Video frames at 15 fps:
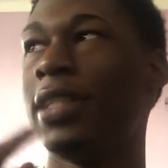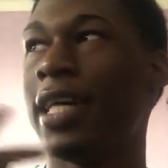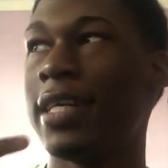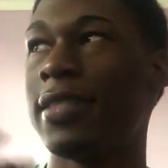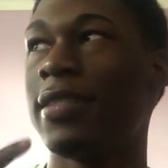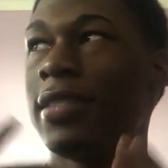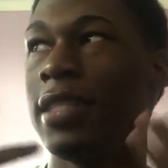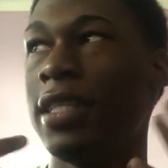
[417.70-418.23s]

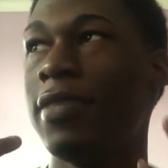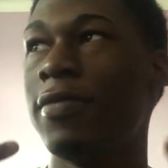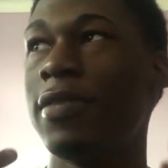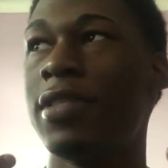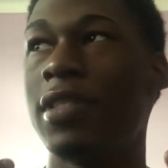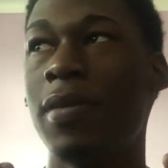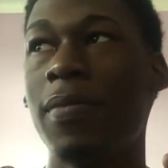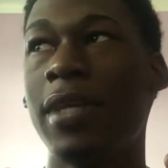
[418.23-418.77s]
That's
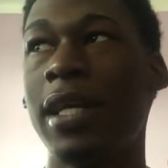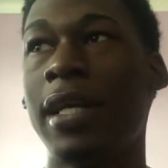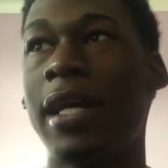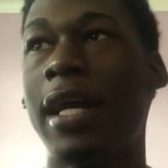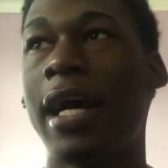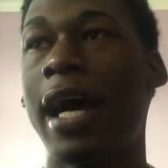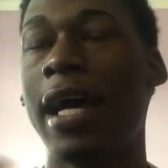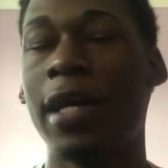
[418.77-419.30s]
even something
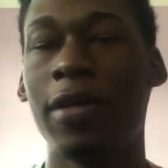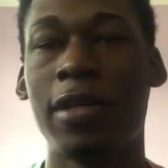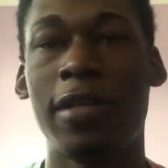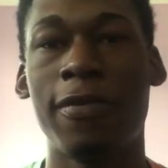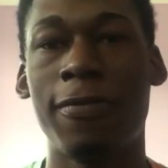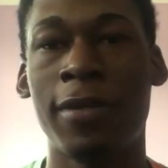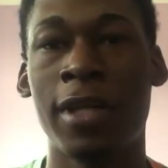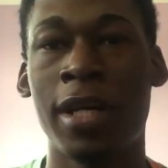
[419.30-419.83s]
that I
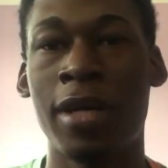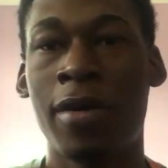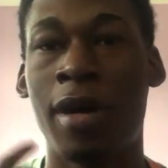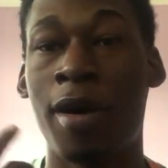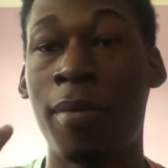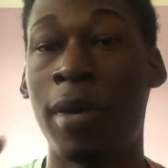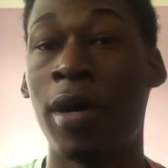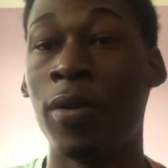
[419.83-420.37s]
could have figured
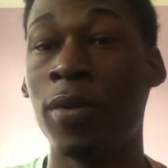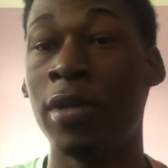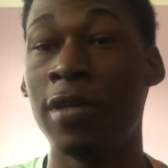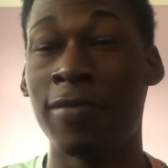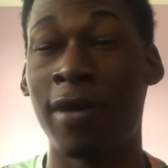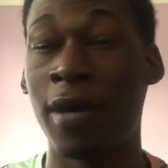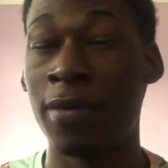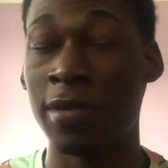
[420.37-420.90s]
out on my own
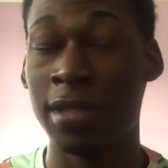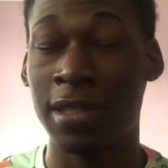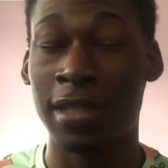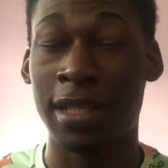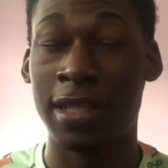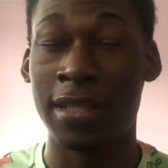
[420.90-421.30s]
if I was